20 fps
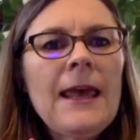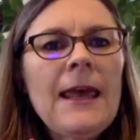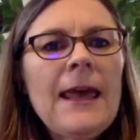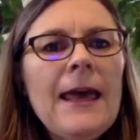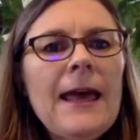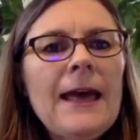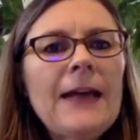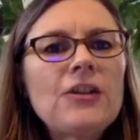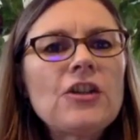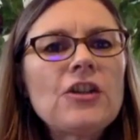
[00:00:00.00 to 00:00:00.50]

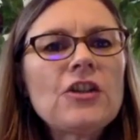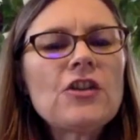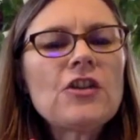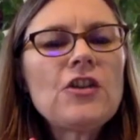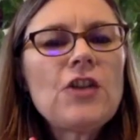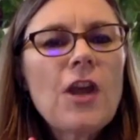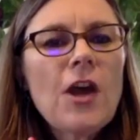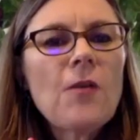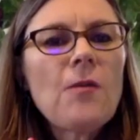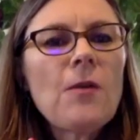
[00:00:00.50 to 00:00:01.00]
And just
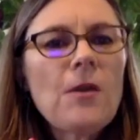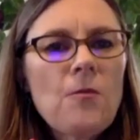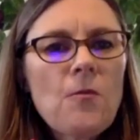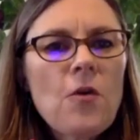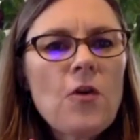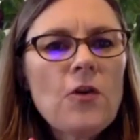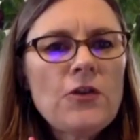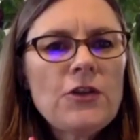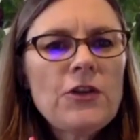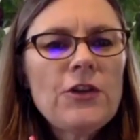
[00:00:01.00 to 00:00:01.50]
knowing
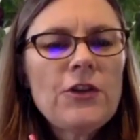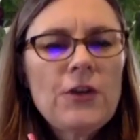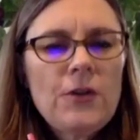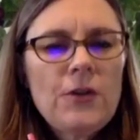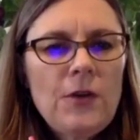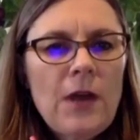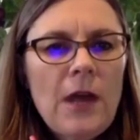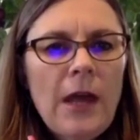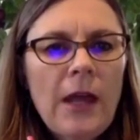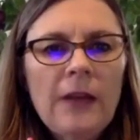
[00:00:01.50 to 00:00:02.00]
what to do
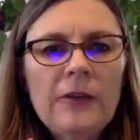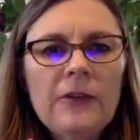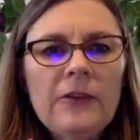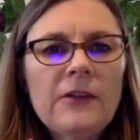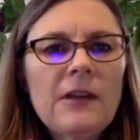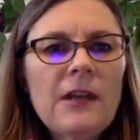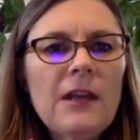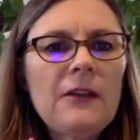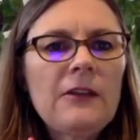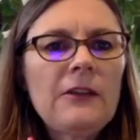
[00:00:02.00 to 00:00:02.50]
next
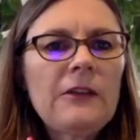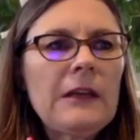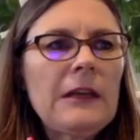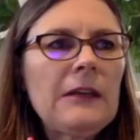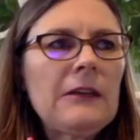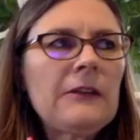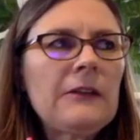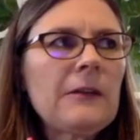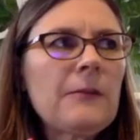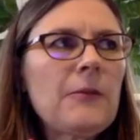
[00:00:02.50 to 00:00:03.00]
is
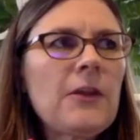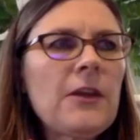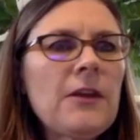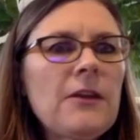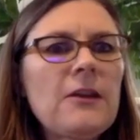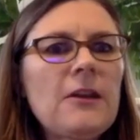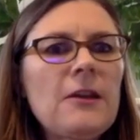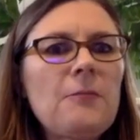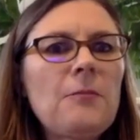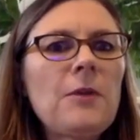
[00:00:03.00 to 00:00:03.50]
something
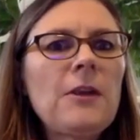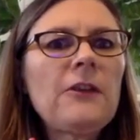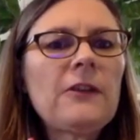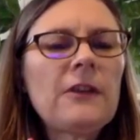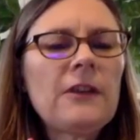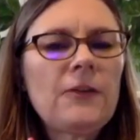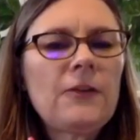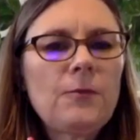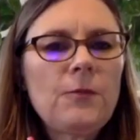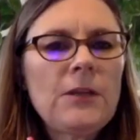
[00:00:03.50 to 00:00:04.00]
that in
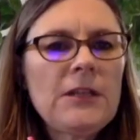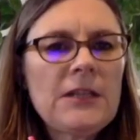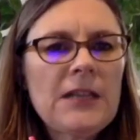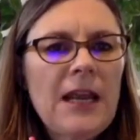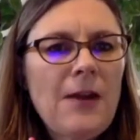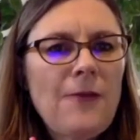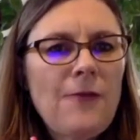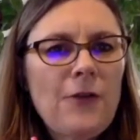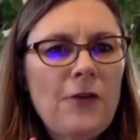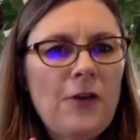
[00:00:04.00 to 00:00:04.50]
business we
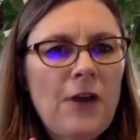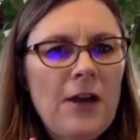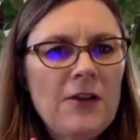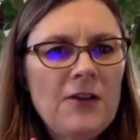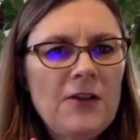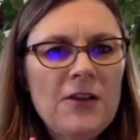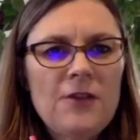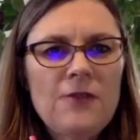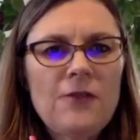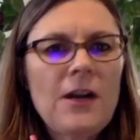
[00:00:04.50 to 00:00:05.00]
take for
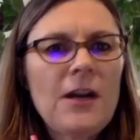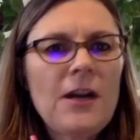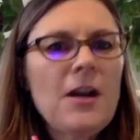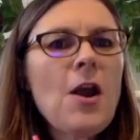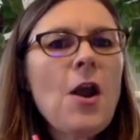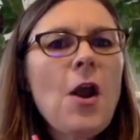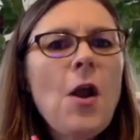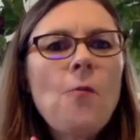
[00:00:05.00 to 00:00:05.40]
granted, right?